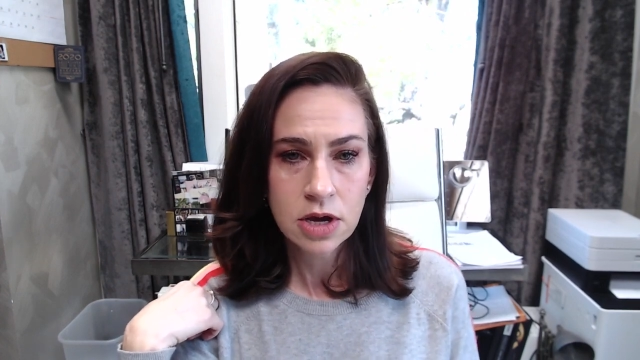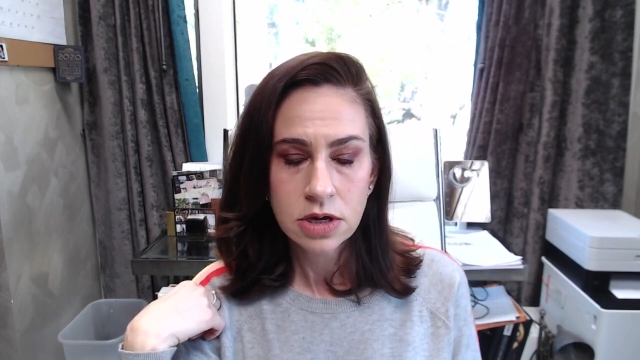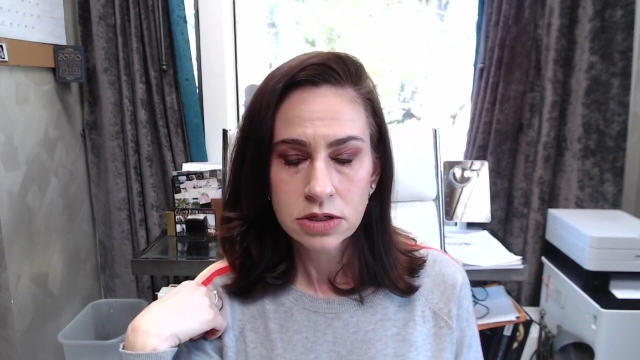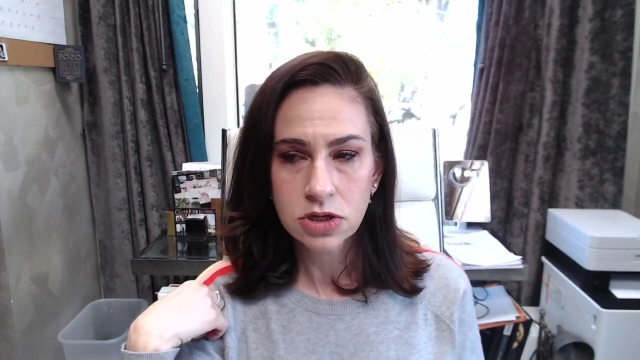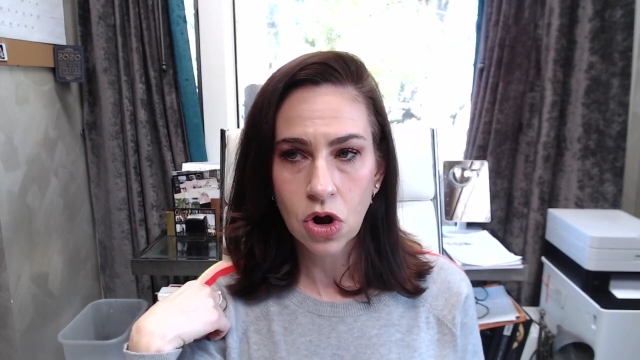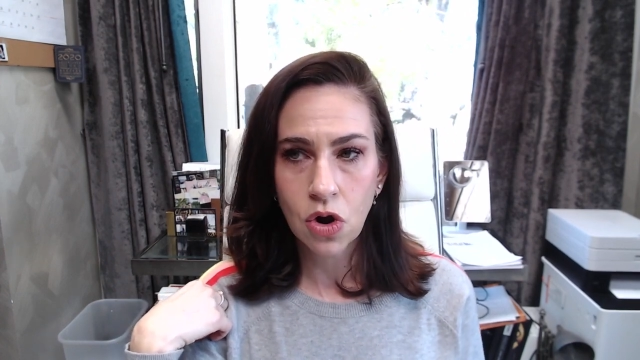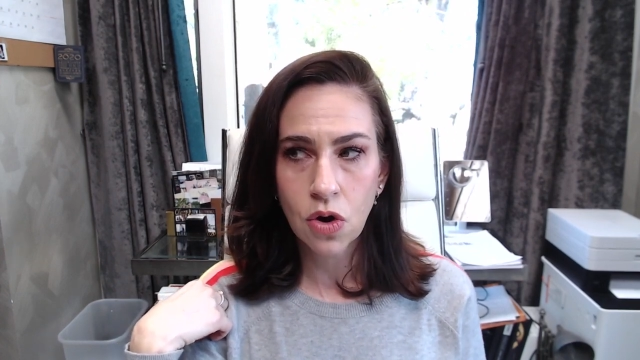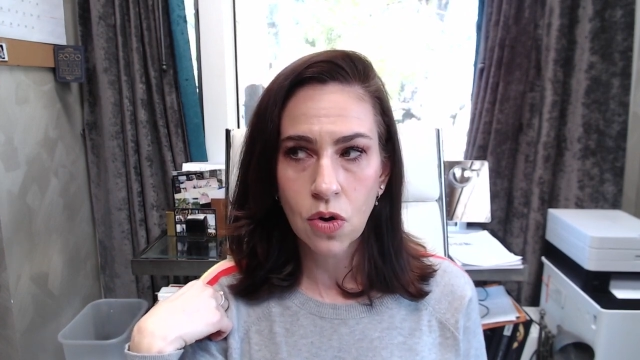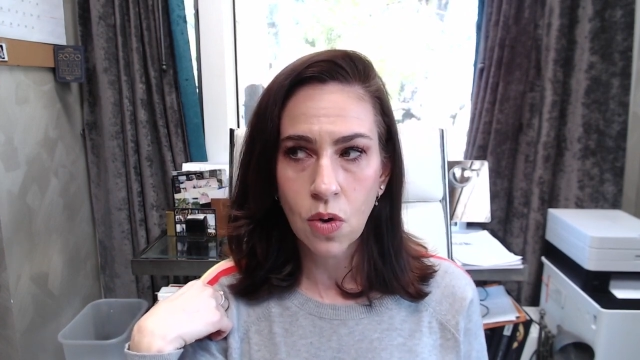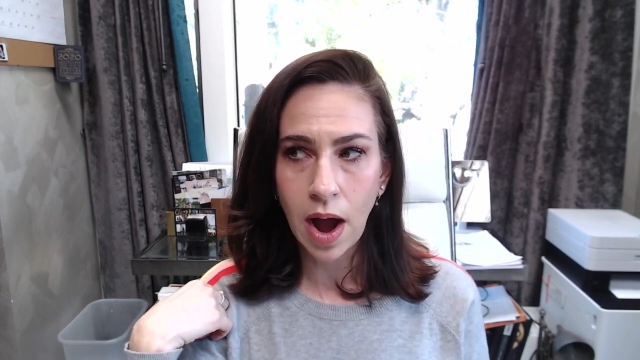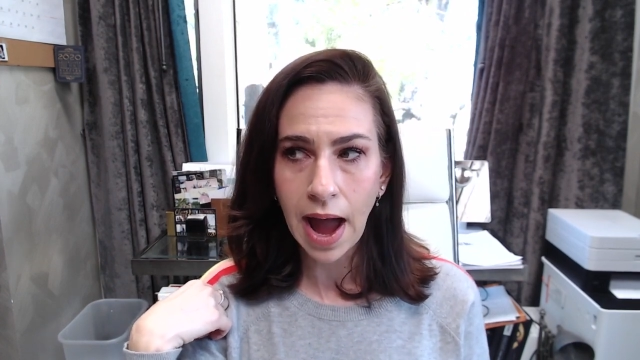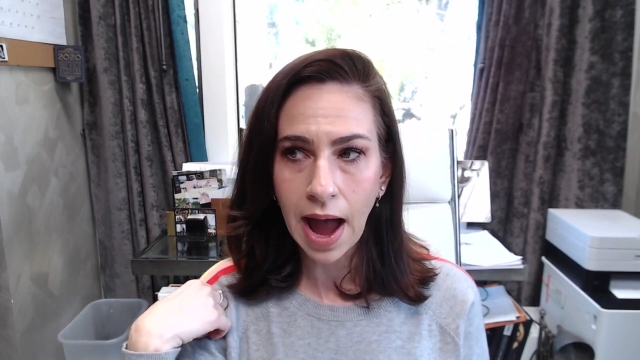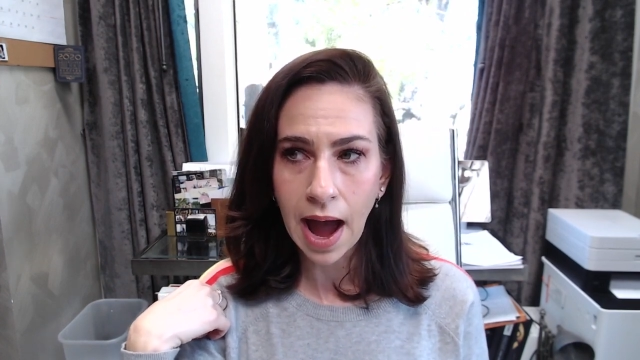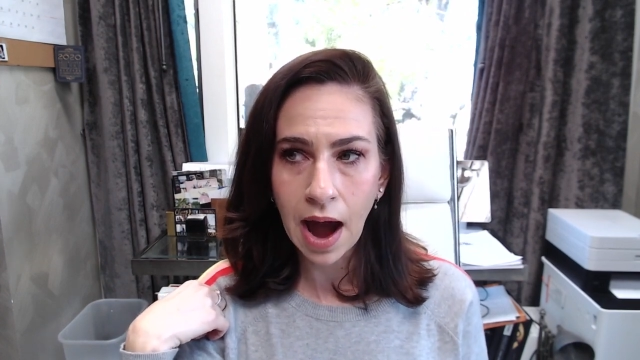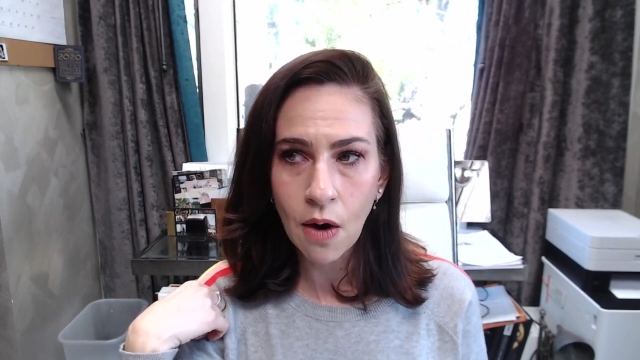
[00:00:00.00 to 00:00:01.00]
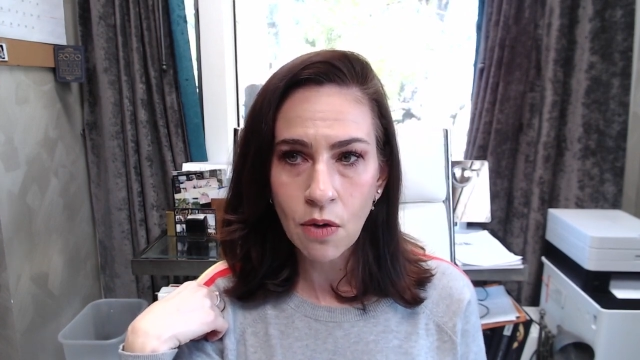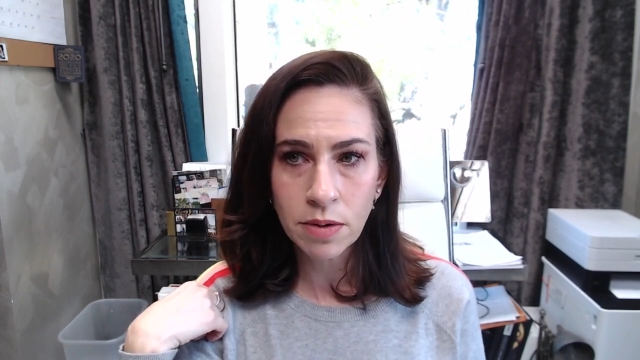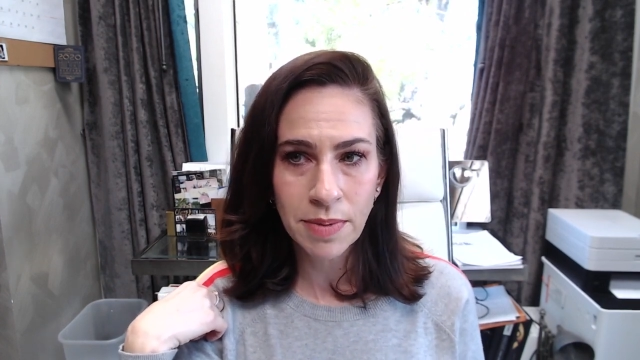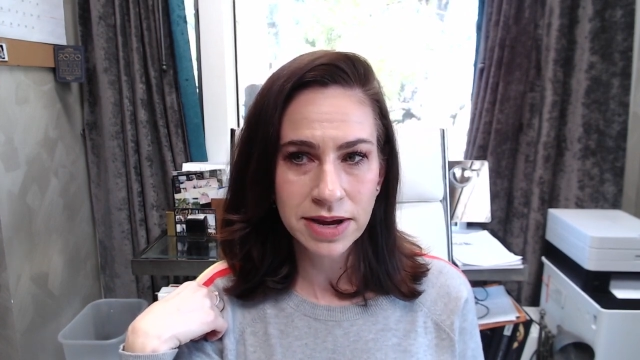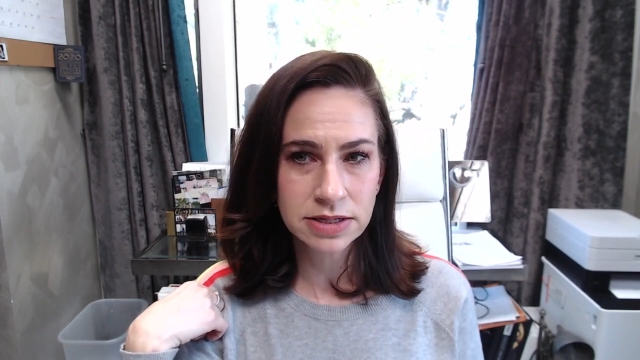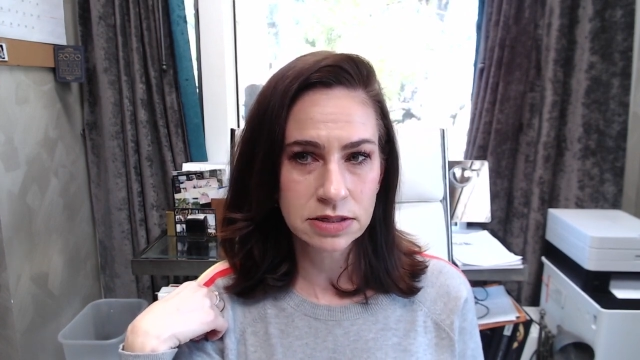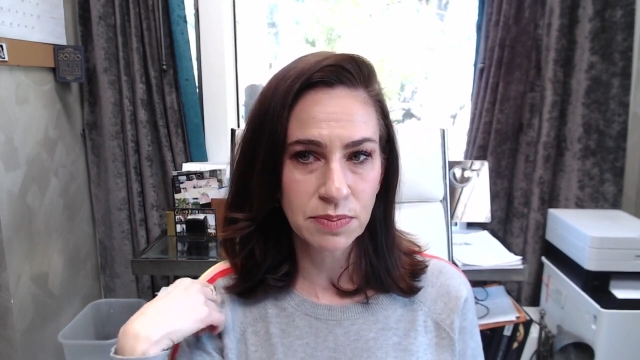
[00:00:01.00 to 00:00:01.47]
So how
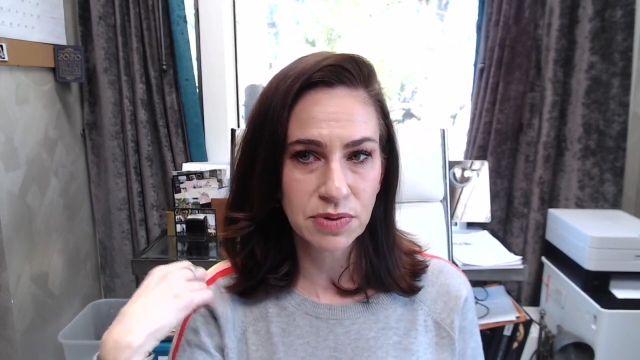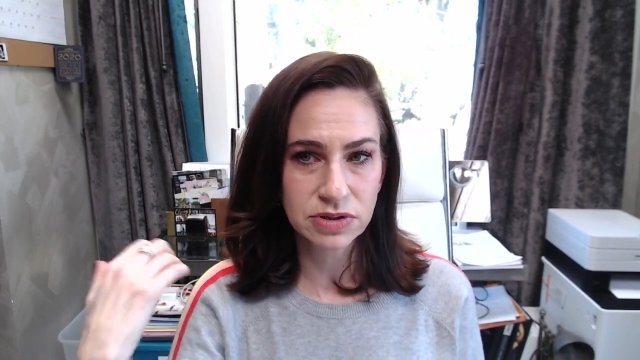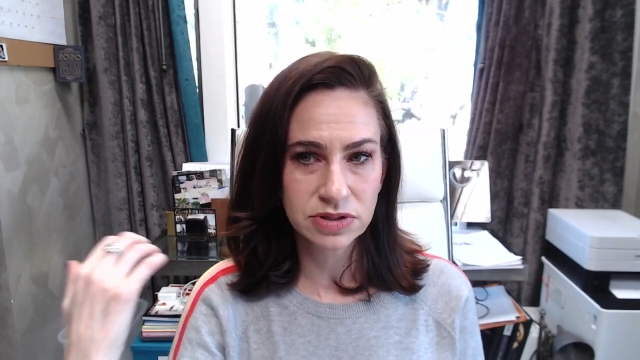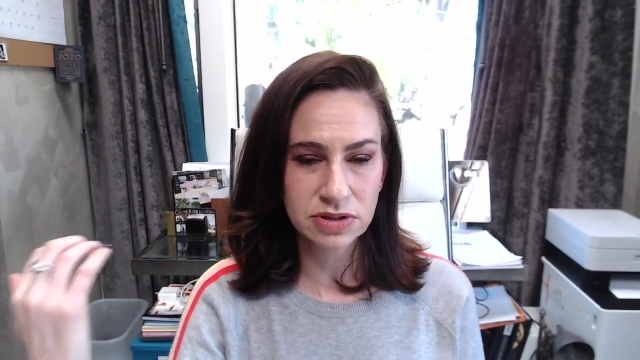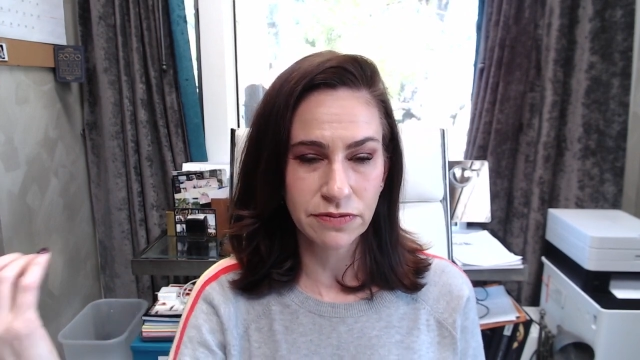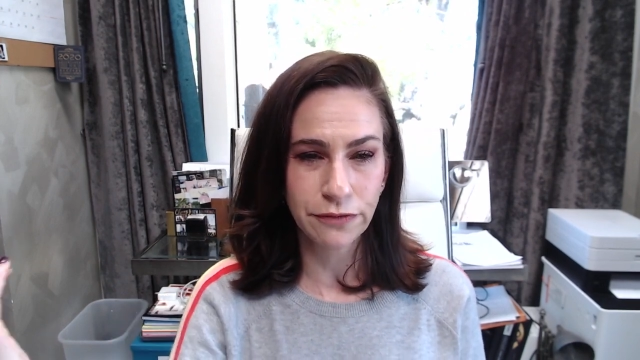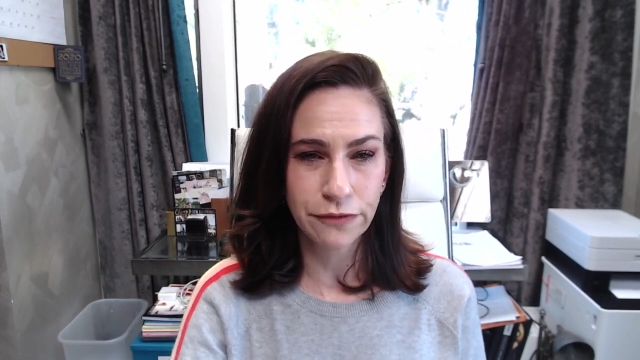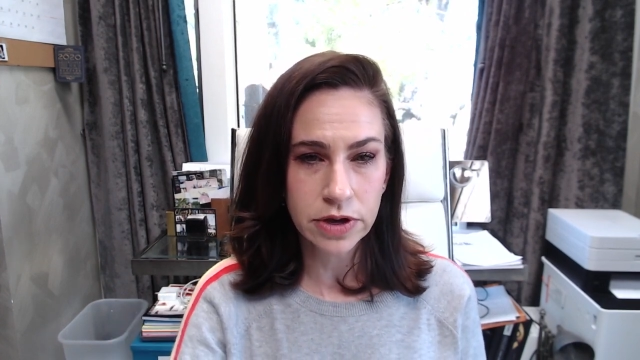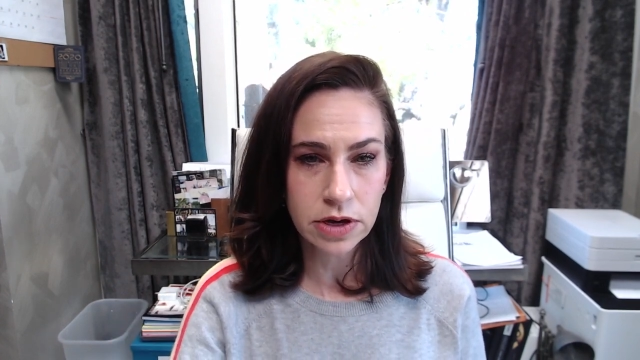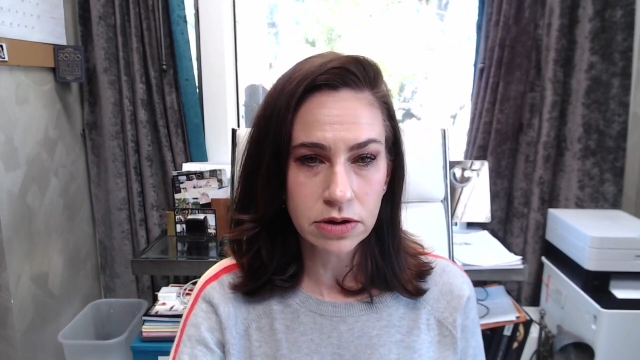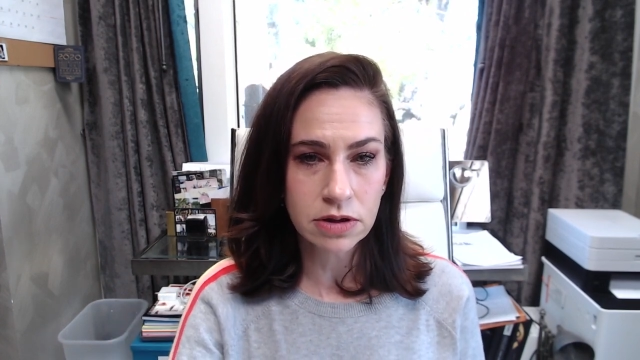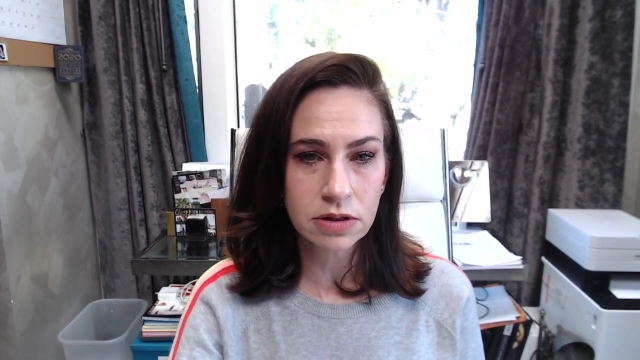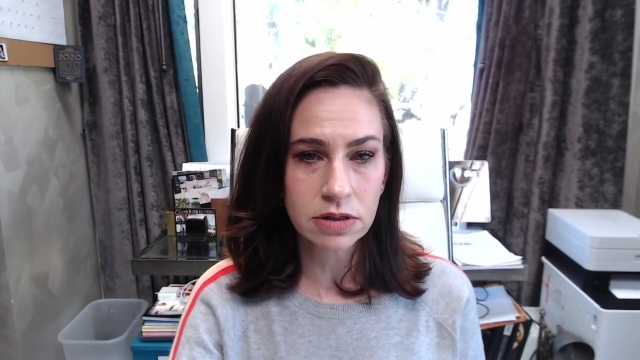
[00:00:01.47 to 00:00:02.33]
am I supposed to feel